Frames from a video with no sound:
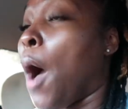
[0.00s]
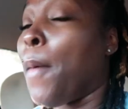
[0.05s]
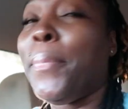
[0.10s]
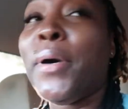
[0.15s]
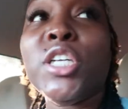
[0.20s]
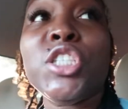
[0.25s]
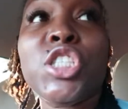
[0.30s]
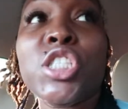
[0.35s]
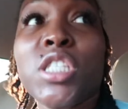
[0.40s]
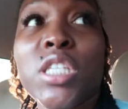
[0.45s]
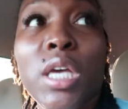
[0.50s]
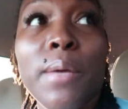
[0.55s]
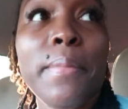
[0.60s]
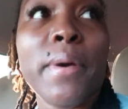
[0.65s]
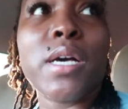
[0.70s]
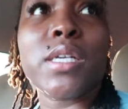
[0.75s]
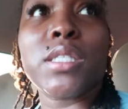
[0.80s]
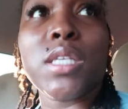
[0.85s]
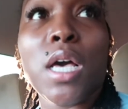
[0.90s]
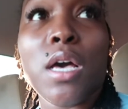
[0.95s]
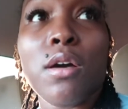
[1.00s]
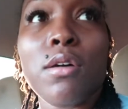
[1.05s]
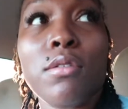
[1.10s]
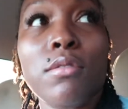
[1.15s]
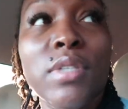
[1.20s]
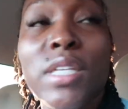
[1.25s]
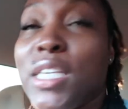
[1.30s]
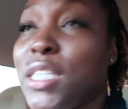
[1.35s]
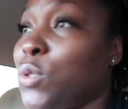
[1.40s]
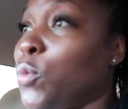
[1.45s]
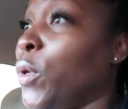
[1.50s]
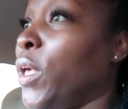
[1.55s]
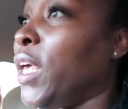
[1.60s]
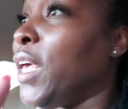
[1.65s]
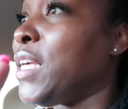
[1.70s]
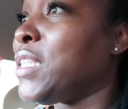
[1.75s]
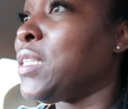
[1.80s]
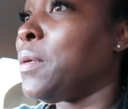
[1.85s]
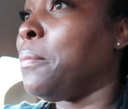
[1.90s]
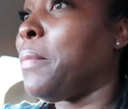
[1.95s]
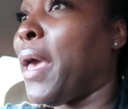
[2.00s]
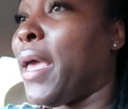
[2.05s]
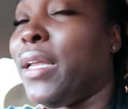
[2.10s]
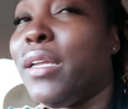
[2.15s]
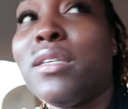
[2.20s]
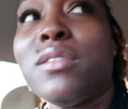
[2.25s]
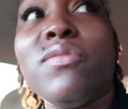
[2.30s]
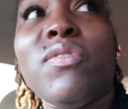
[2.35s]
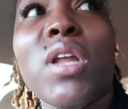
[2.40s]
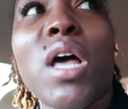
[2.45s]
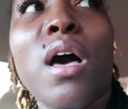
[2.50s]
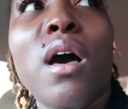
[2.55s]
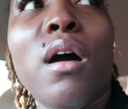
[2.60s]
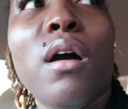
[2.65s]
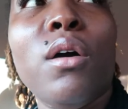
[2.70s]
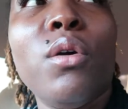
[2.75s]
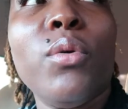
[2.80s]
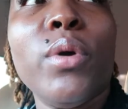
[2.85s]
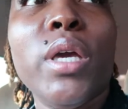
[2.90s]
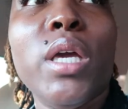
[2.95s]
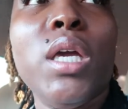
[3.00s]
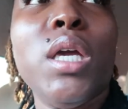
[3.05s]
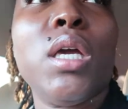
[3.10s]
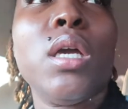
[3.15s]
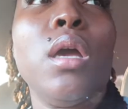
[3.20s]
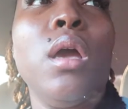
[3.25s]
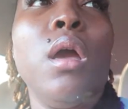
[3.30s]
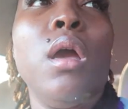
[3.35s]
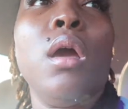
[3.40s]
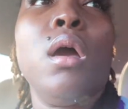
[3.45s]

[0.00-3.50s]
Put your seatbelts on. This week is a maintenance vlog week.